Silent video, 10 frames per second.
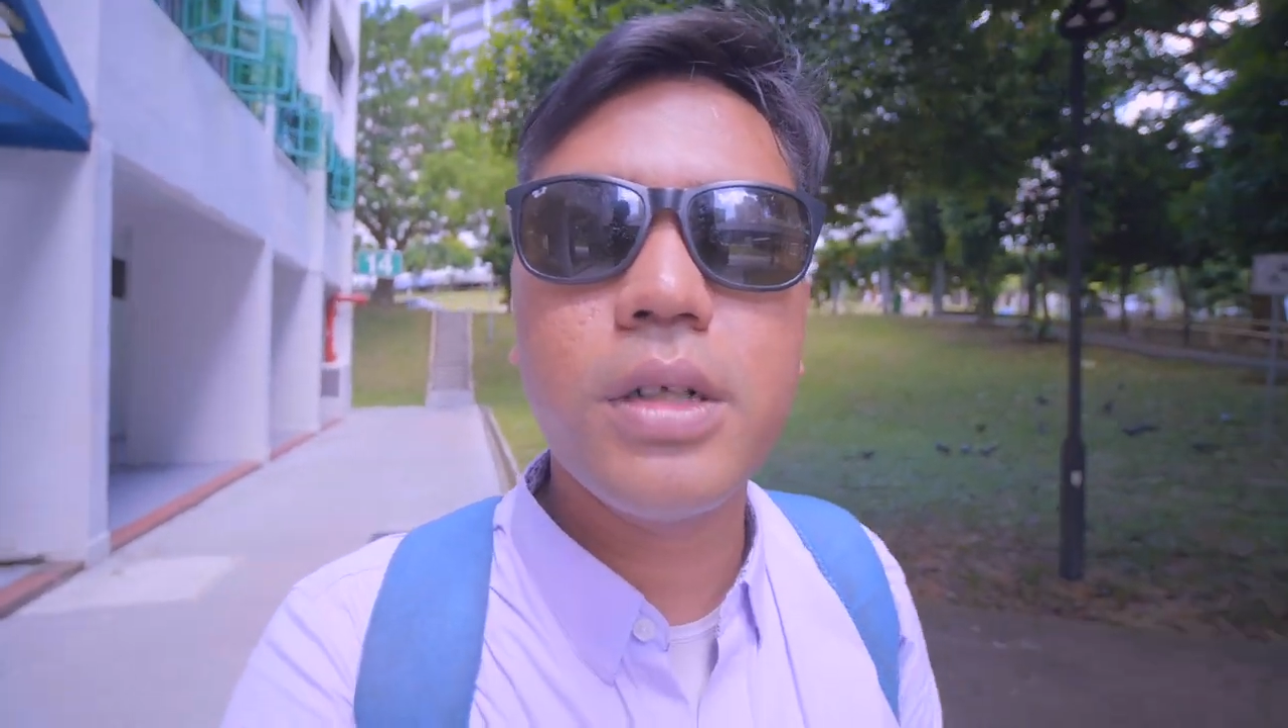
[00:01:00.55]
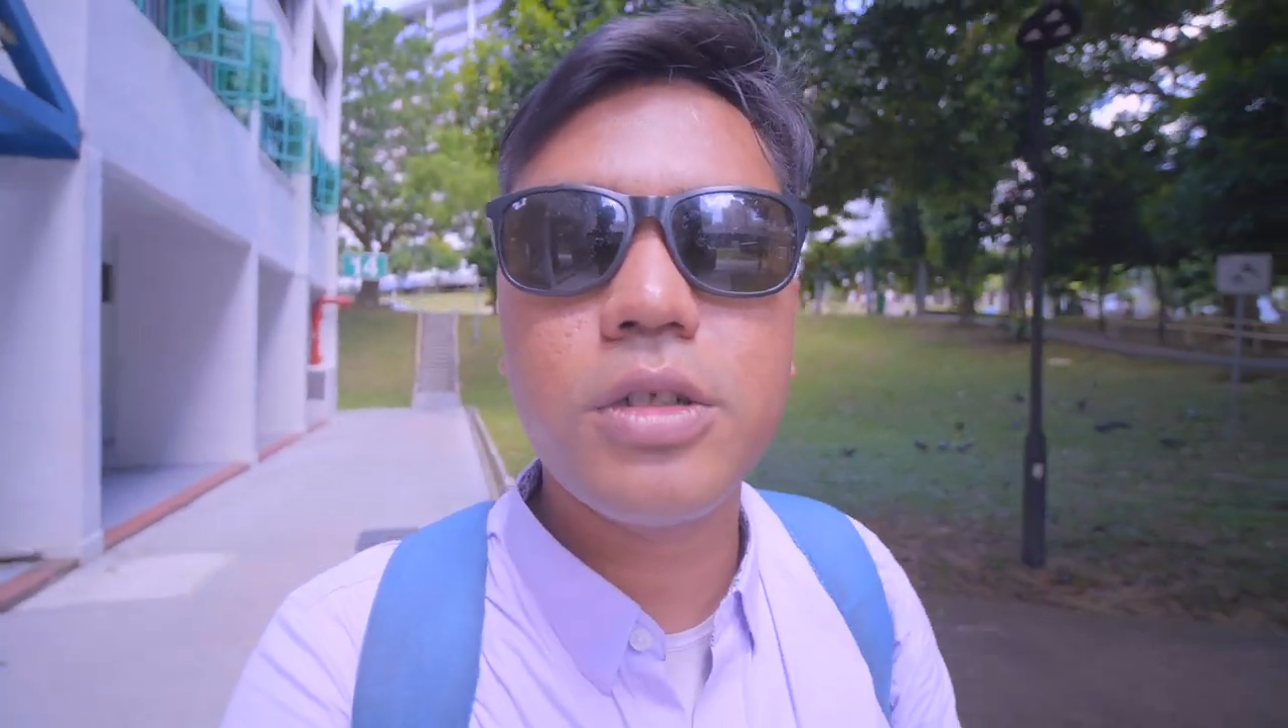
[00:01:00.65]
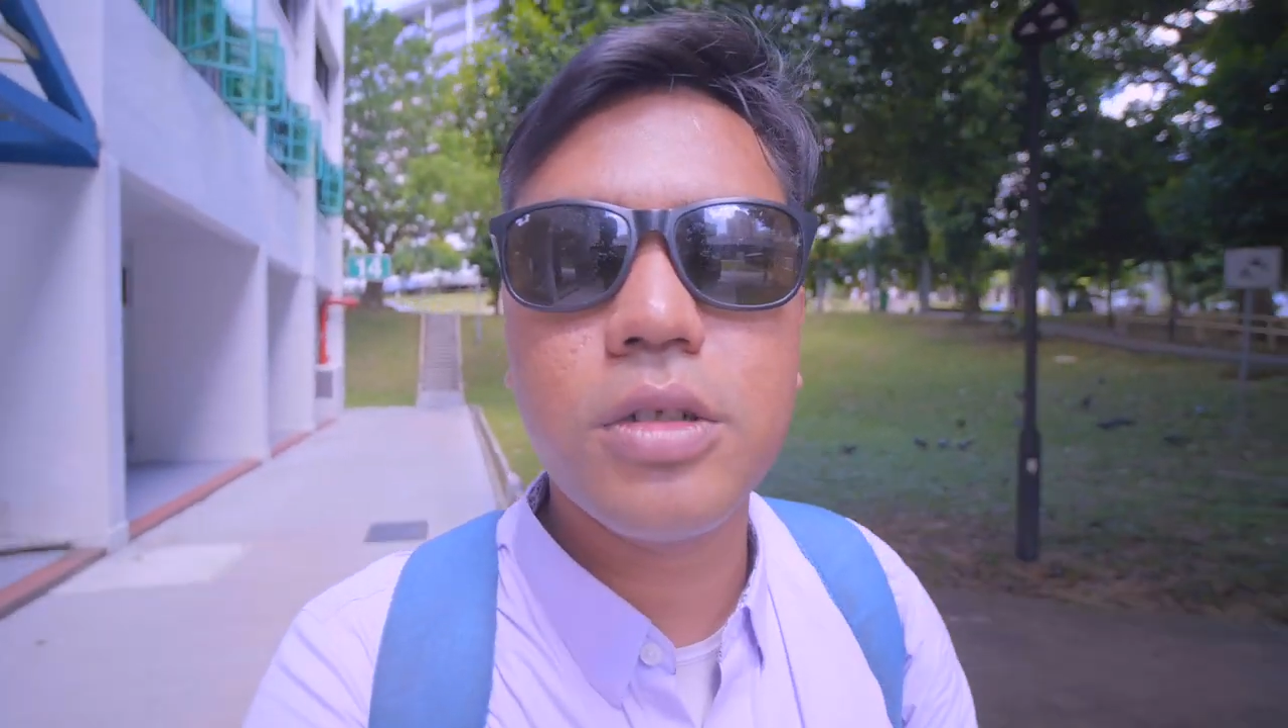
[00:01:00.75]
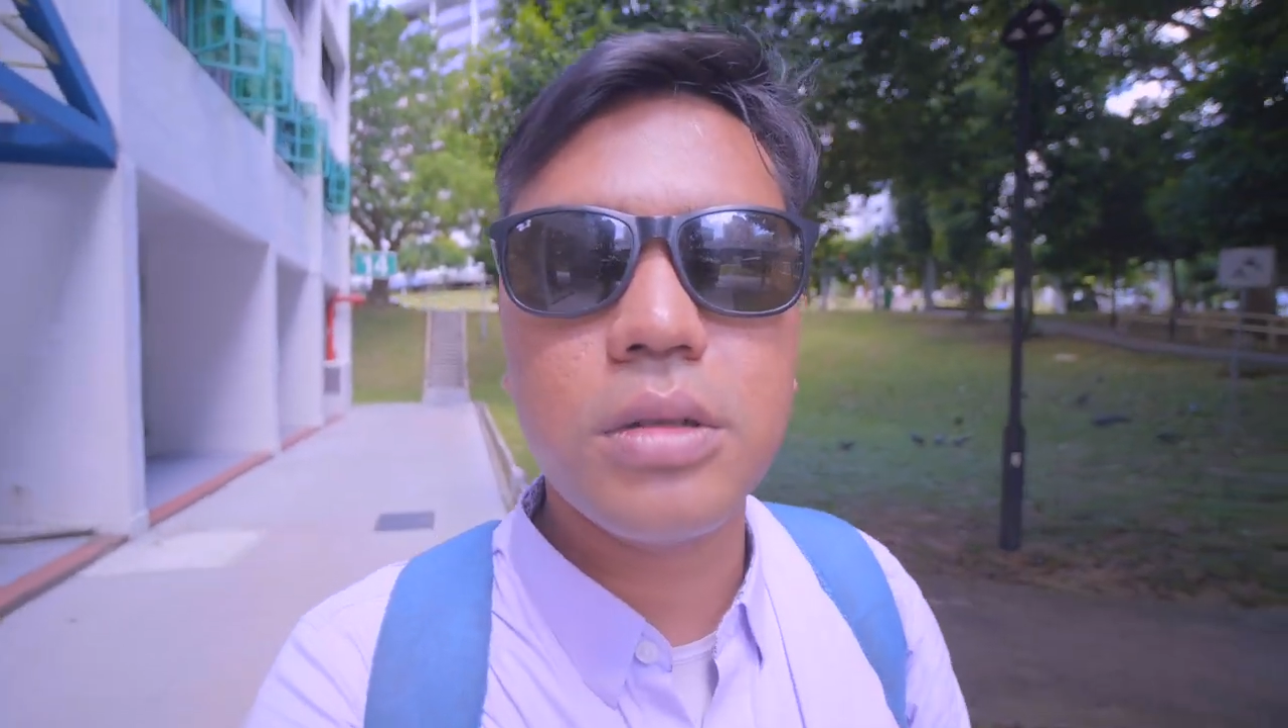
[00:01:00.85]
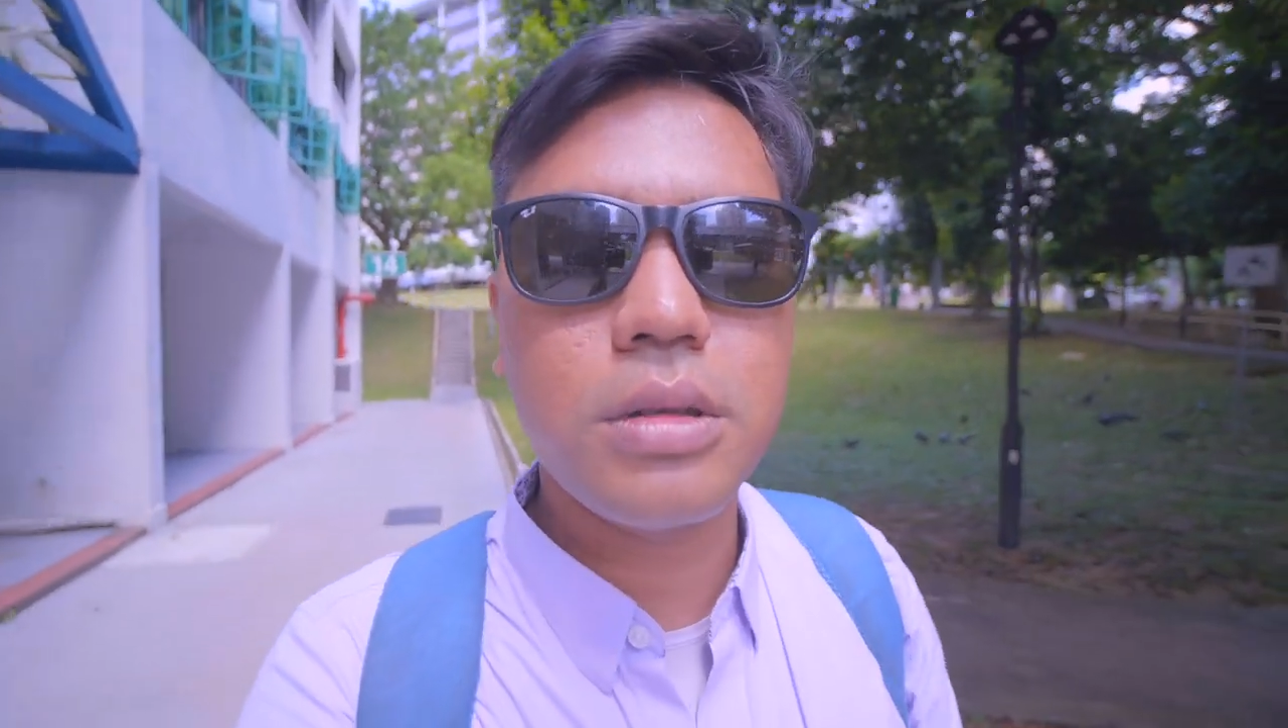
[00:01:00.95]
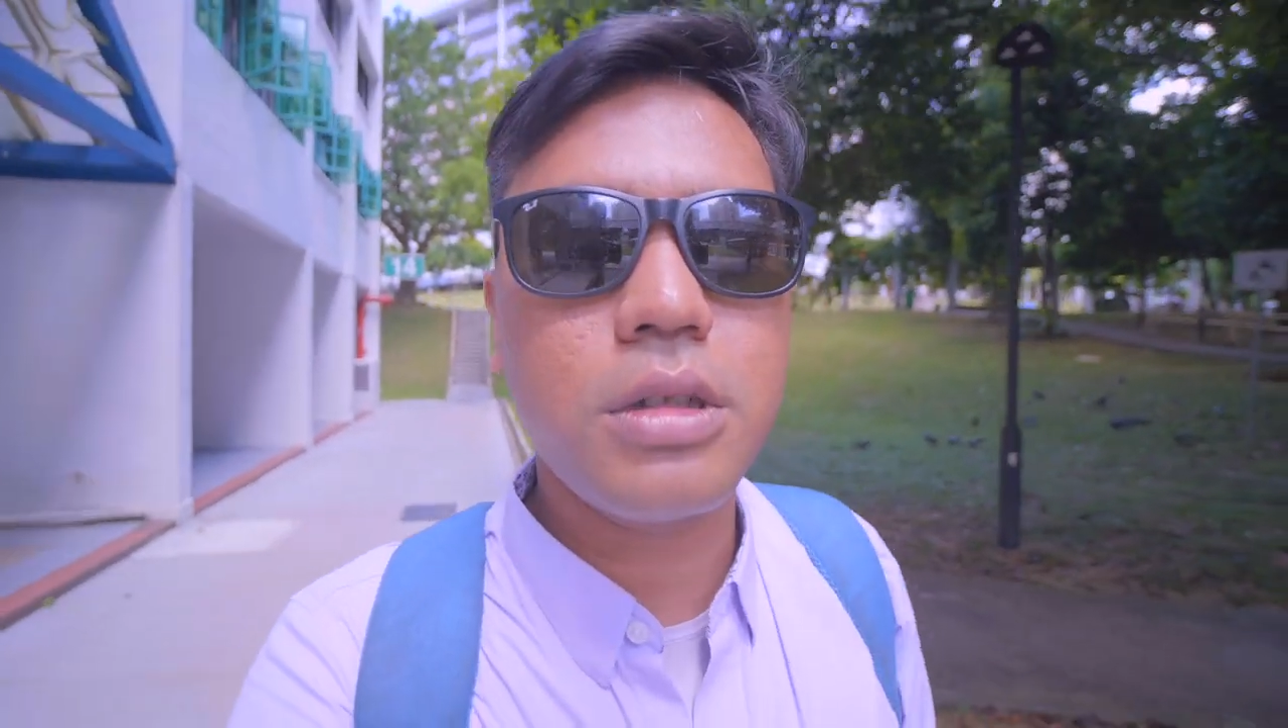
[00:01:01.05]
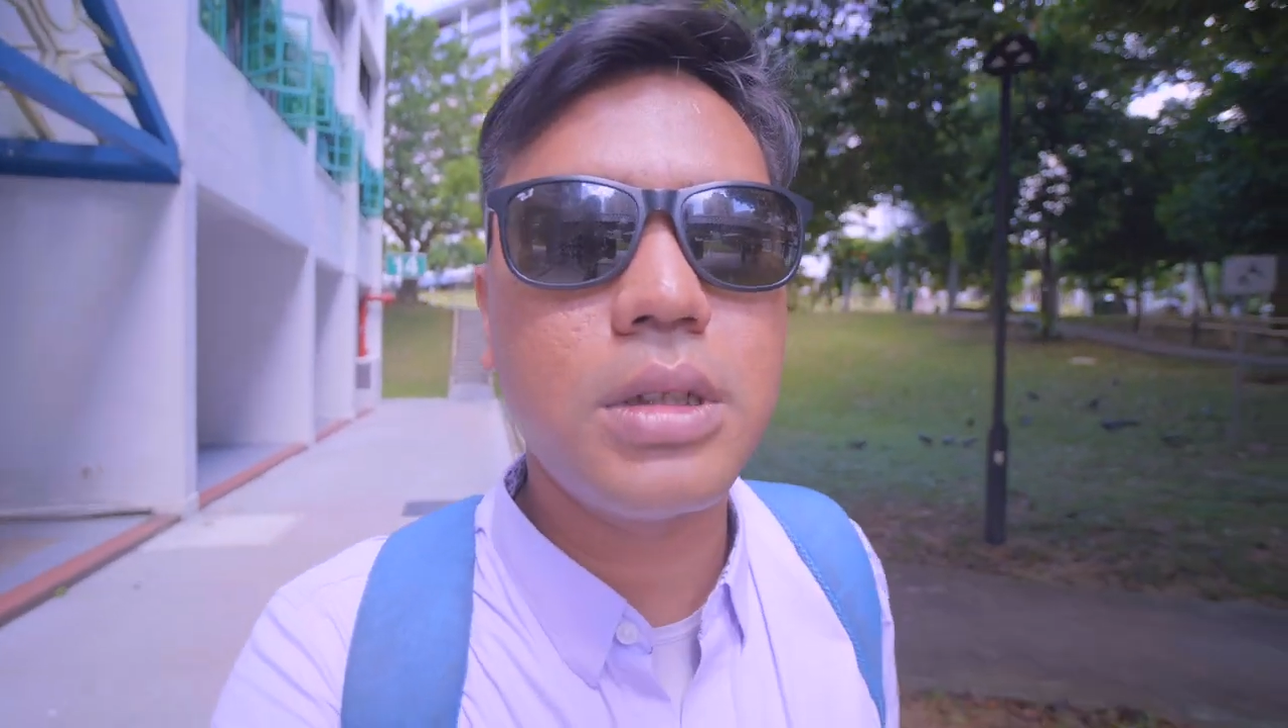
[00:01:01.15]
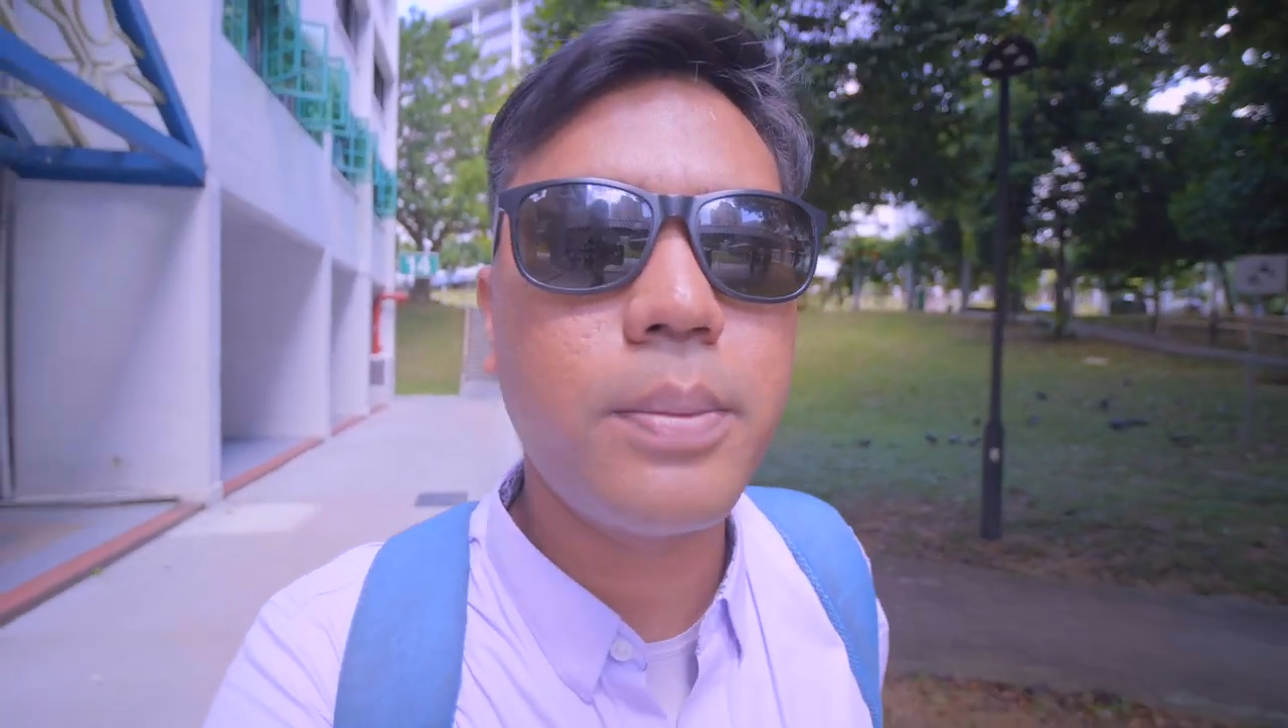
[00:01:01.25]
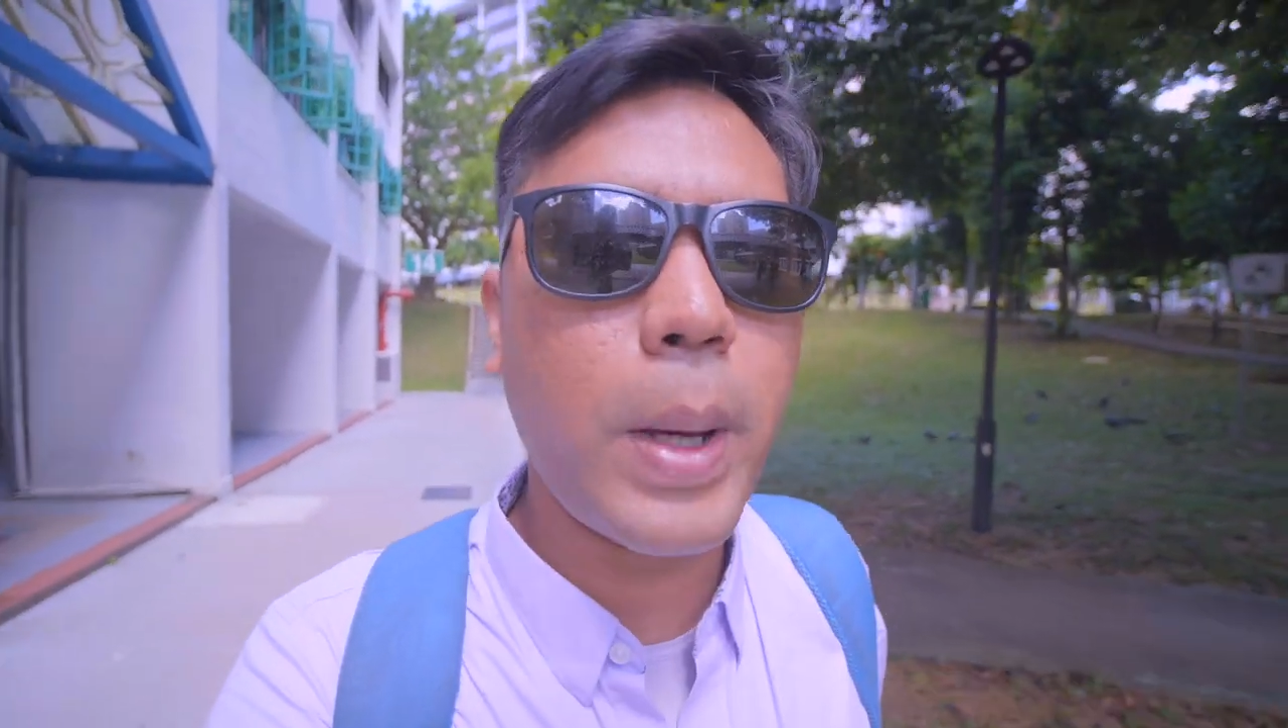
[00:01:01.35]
to the